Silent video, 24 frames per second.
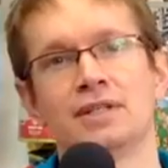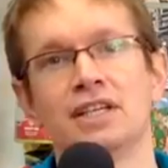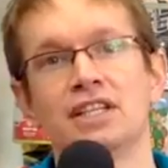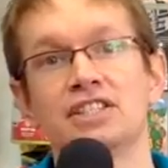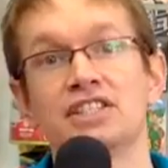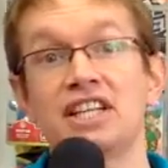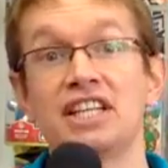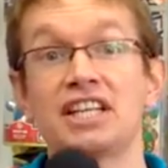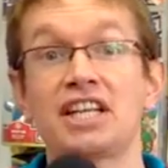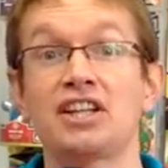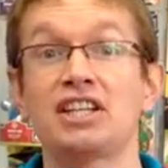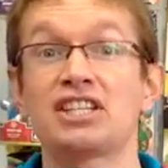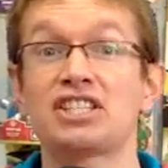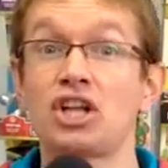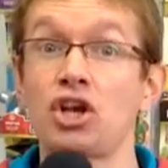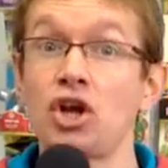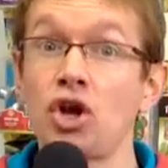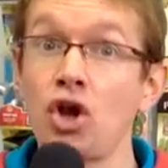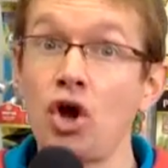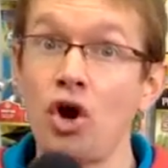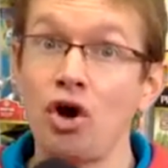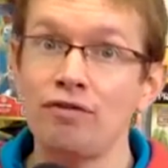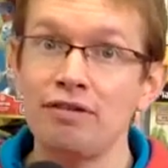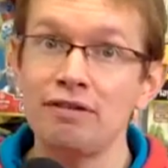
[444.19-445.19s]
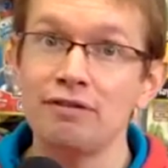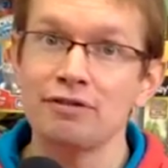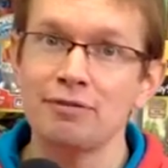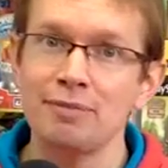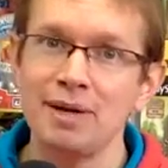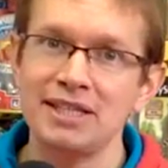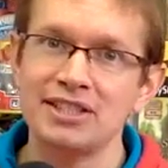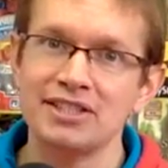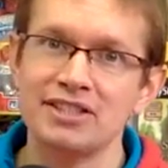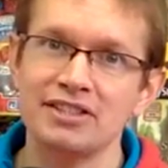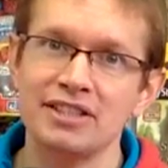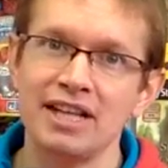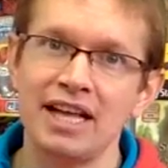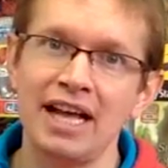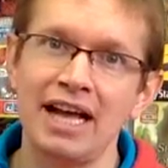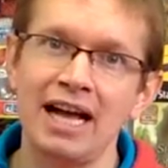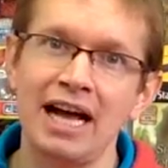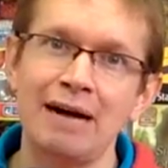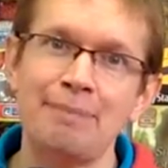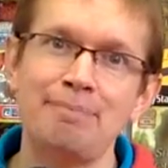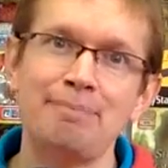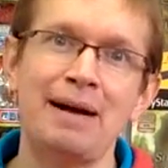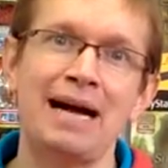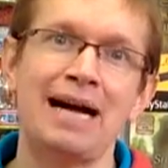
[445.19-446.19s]
So there you go, there's a lot of information there
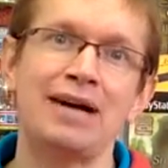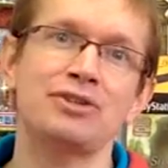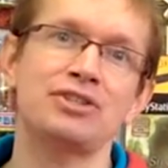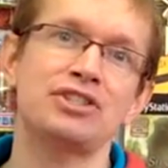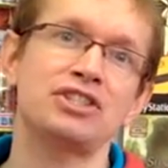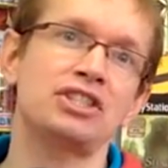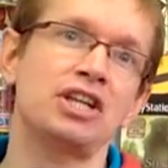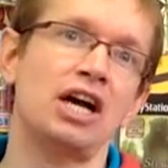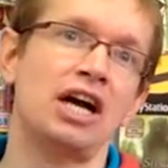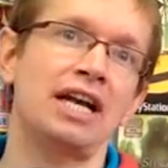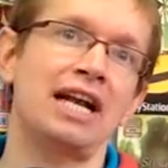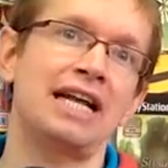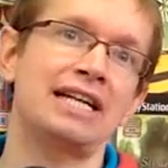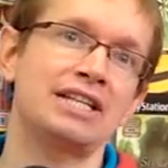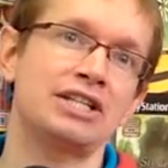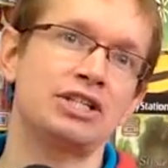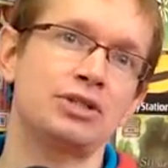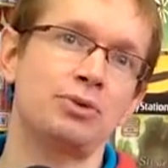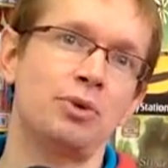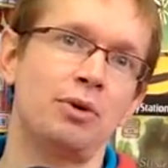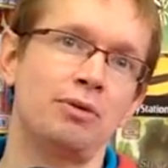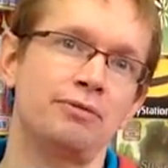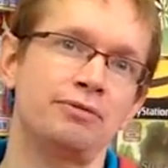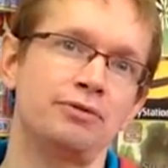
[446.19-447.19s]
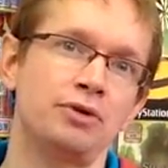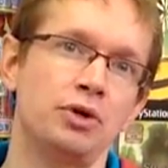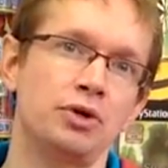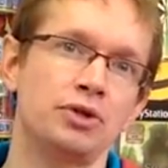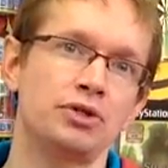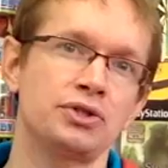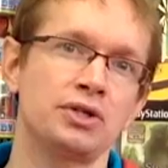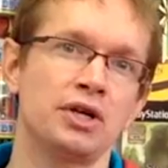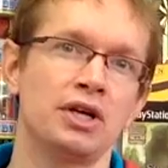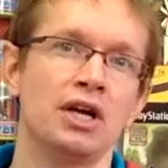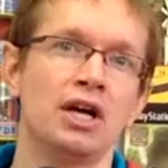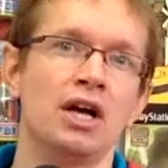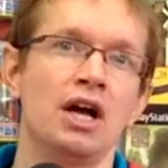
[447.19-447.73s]
about Skylanders Swap Force.